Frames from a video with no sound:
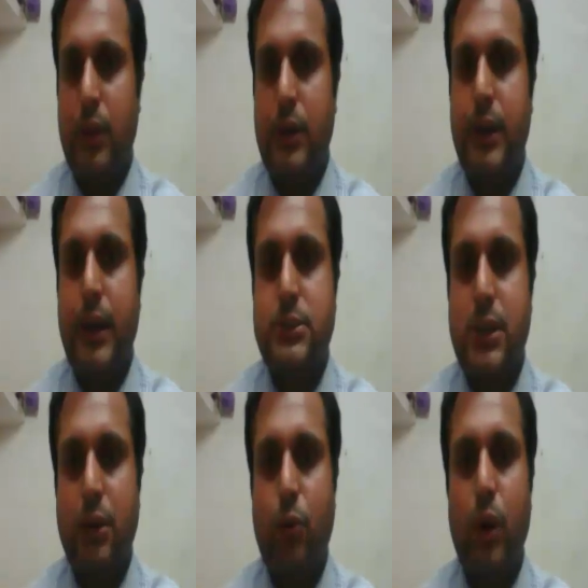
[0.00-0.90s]
The
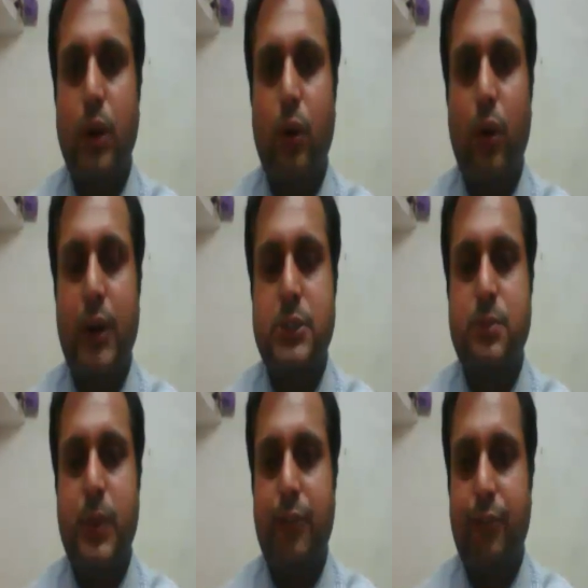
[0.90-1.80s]
Danzig corridor was
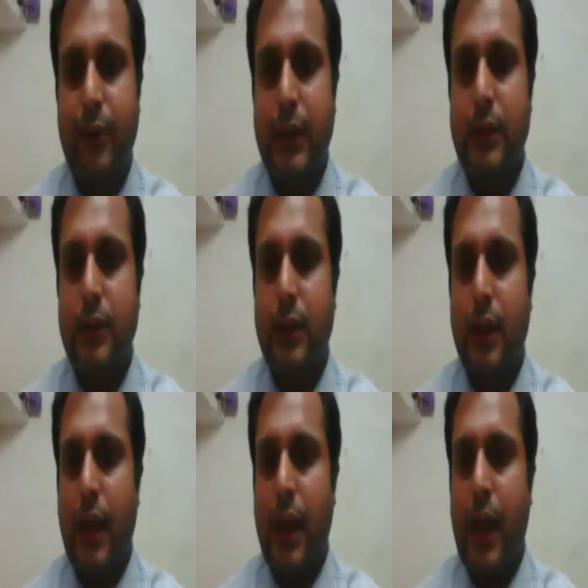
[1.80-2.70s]
made free,
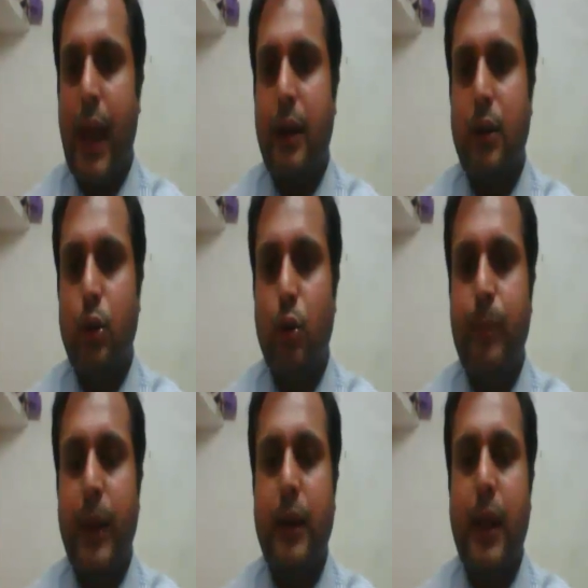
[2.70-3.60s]
and
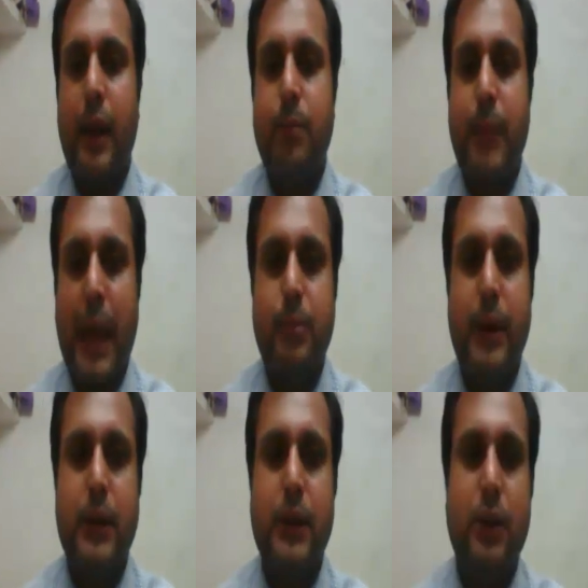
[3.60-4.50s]
Eupen and
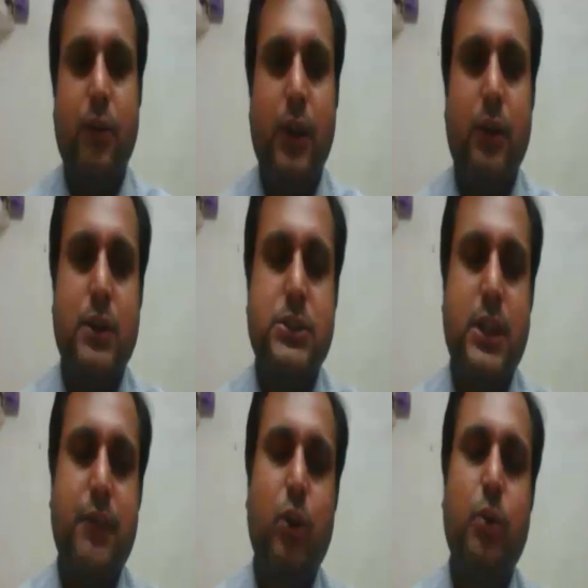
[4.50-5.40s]
Malmedy, it was
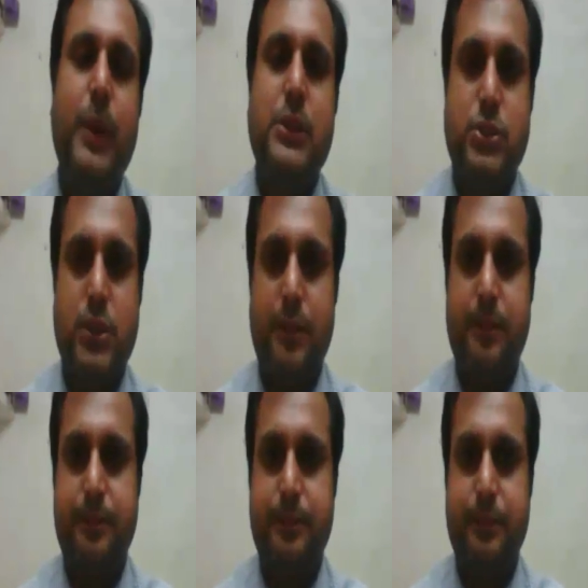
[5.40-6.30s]
given to
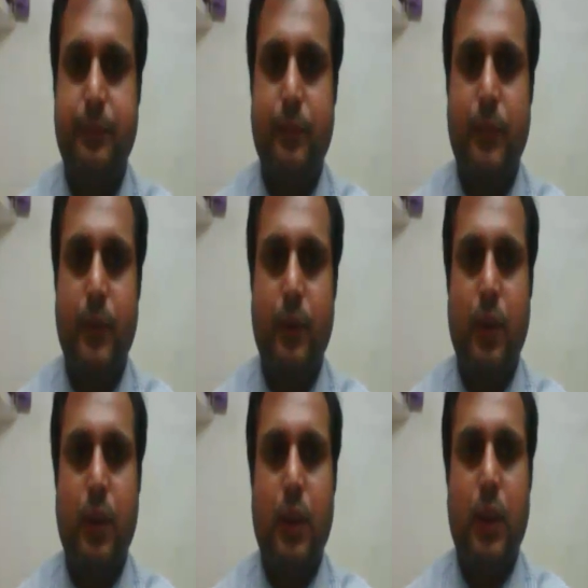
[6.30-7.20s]
Belgium.
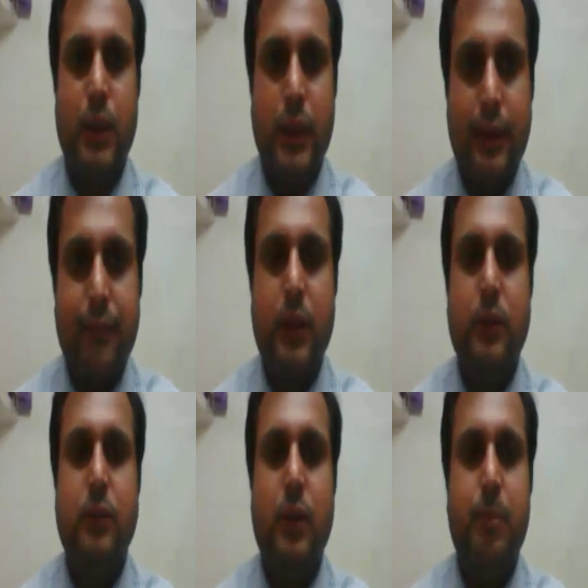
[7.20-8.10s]

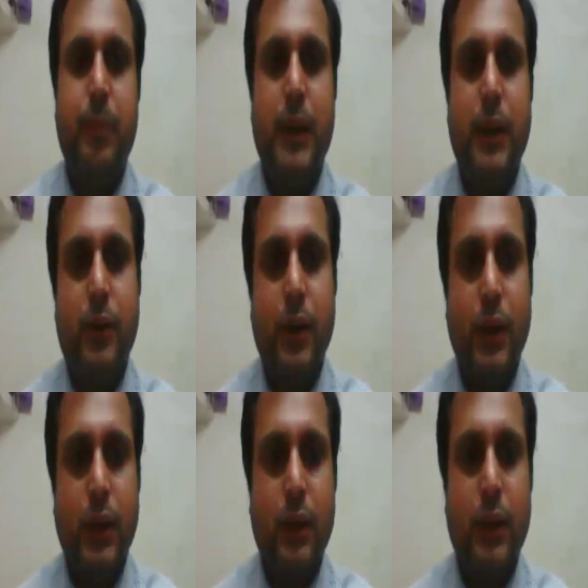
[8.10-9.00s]
Even
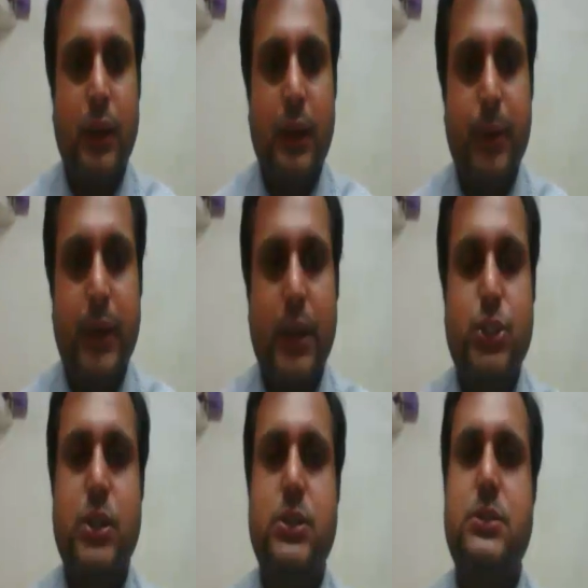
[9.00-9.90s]
military
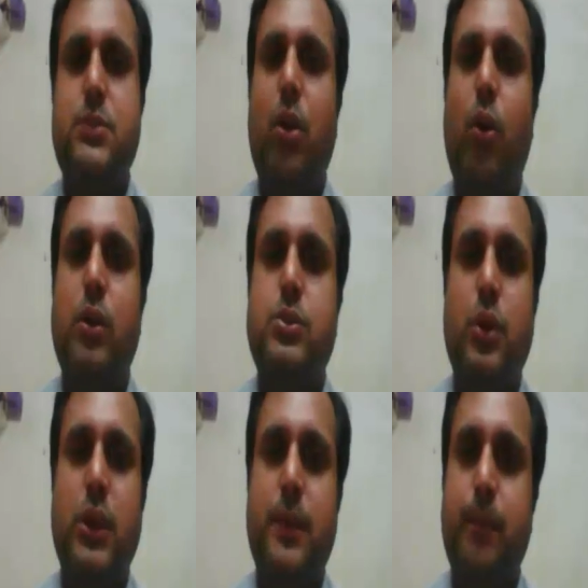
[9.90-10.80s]
limitations were
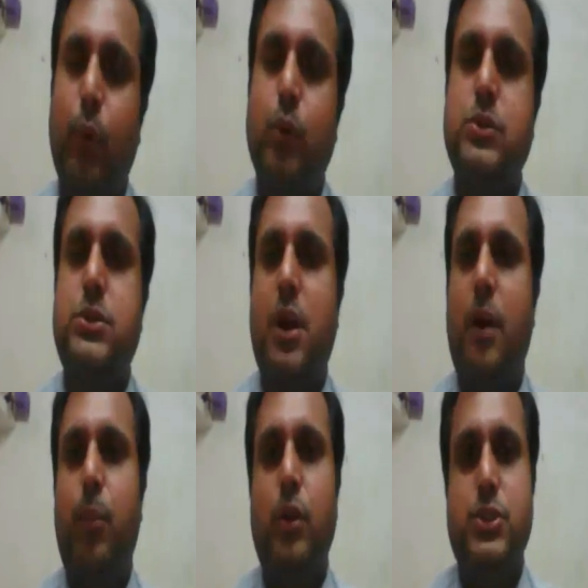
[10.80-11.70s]
also imposed
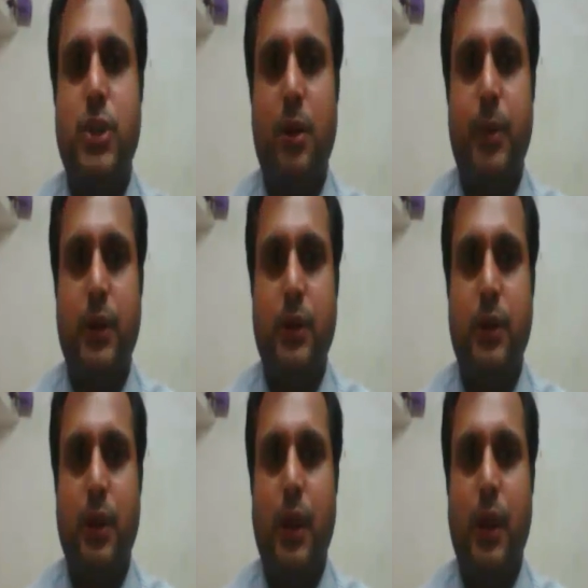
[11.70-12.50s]
upon Germany.